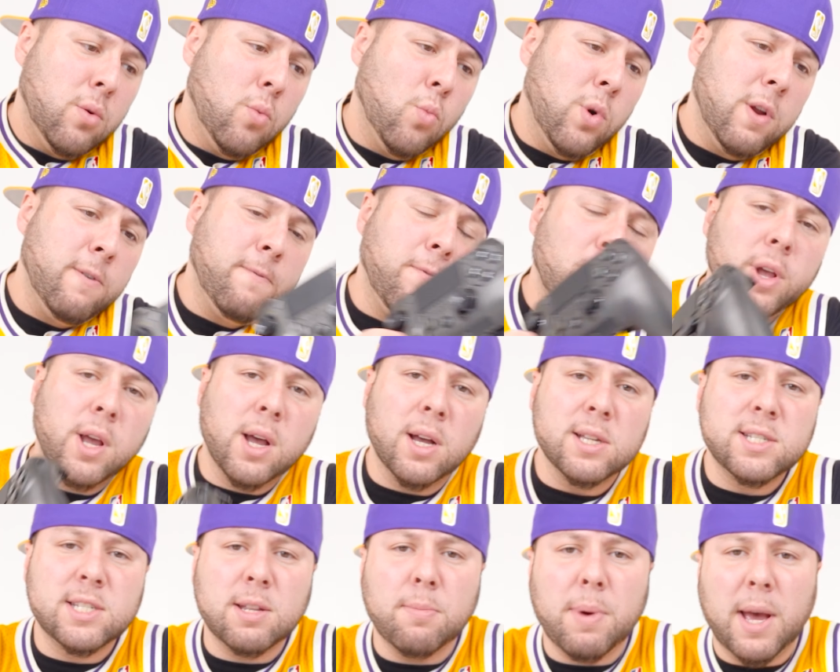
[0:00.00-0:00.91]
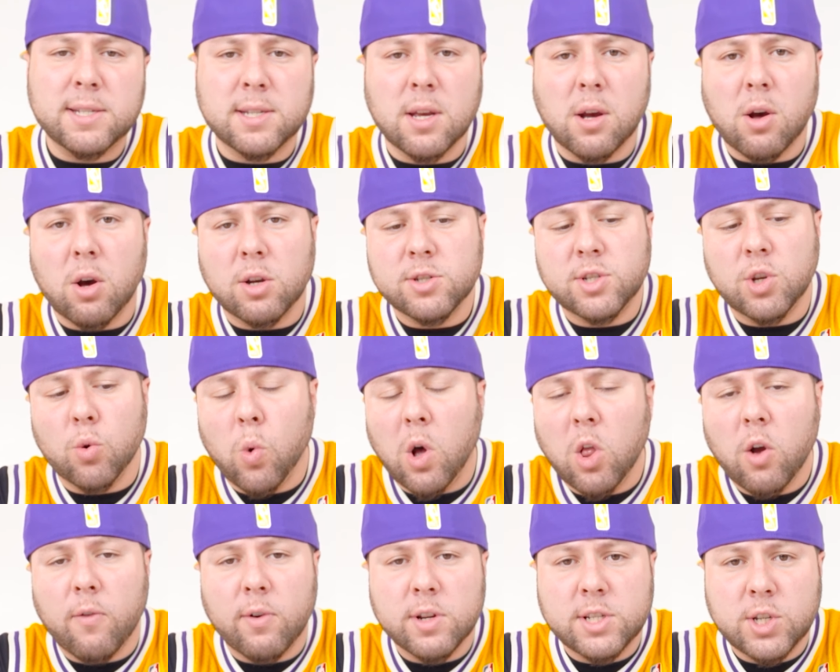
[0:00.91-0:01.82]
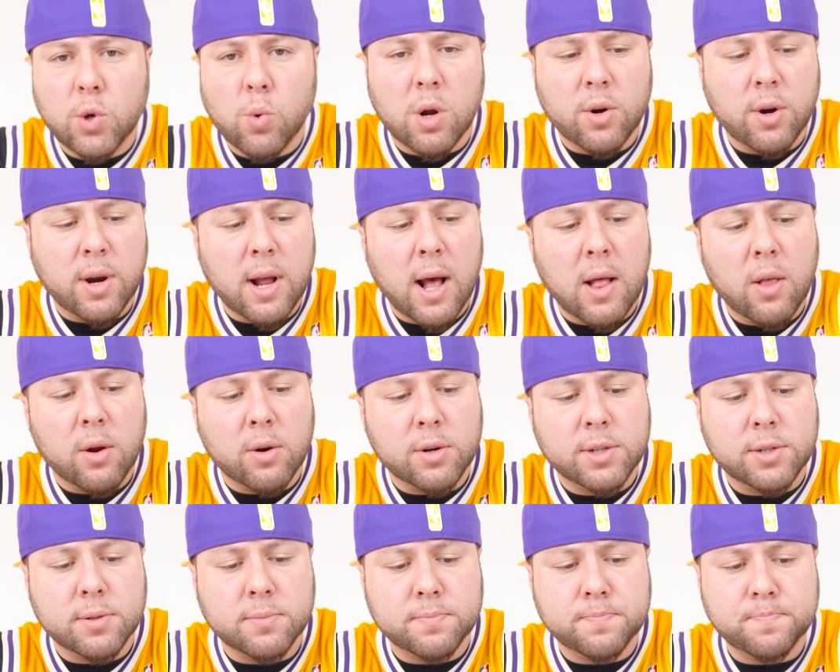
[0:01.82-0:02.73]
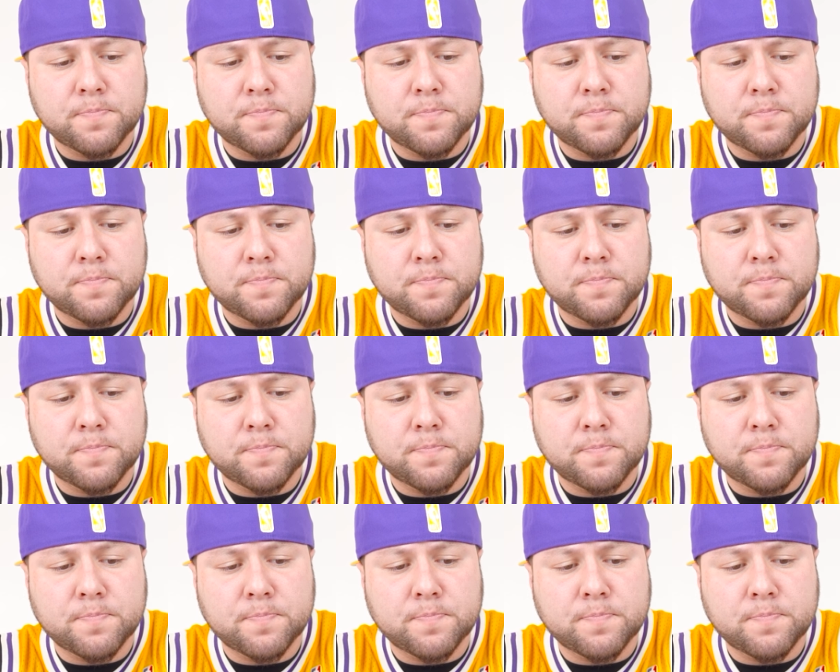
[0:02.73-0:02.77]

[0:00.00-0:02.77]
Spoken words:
when fully customized, it costs you well over $200.